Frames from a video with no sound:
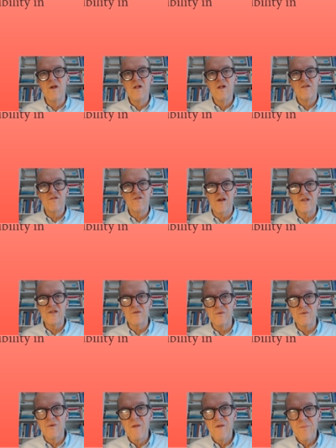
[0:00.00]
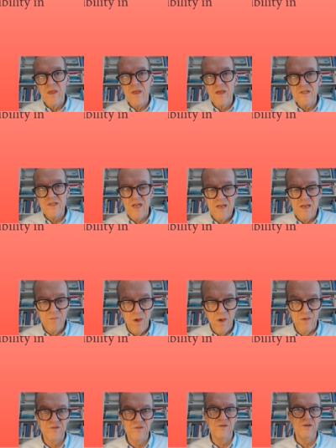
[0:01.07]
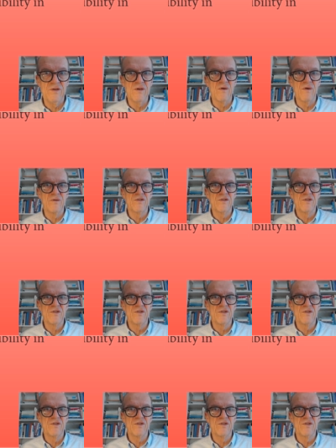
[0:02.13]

try to attain mastery goals.